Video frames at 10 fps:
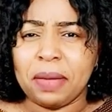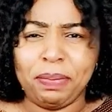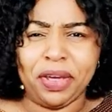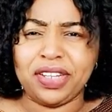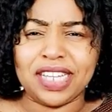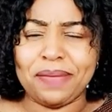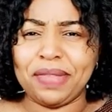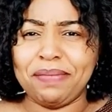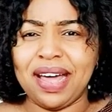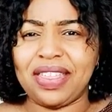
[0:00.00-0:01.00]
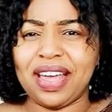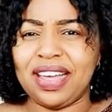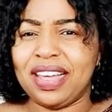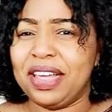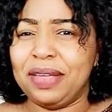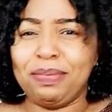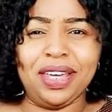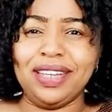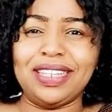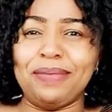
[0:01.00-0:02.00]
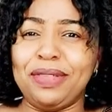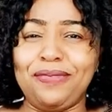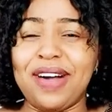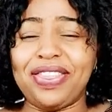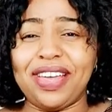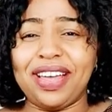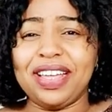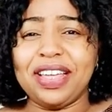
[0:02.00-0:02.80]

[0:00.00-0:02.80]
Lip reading: Because I'm the mother, because I'm the father,